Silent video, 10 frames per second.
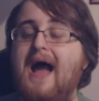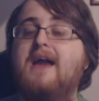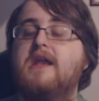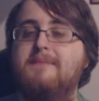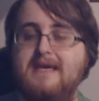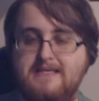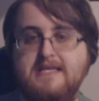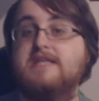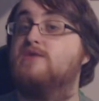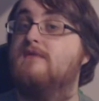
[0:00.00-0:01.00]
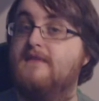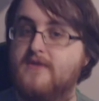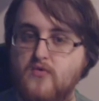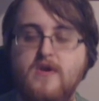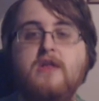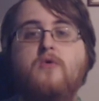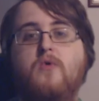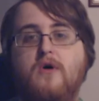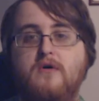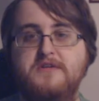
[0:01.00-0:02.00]
aren't going to make sense within the real
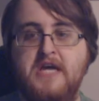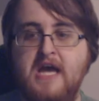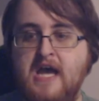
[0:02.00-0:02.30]
world.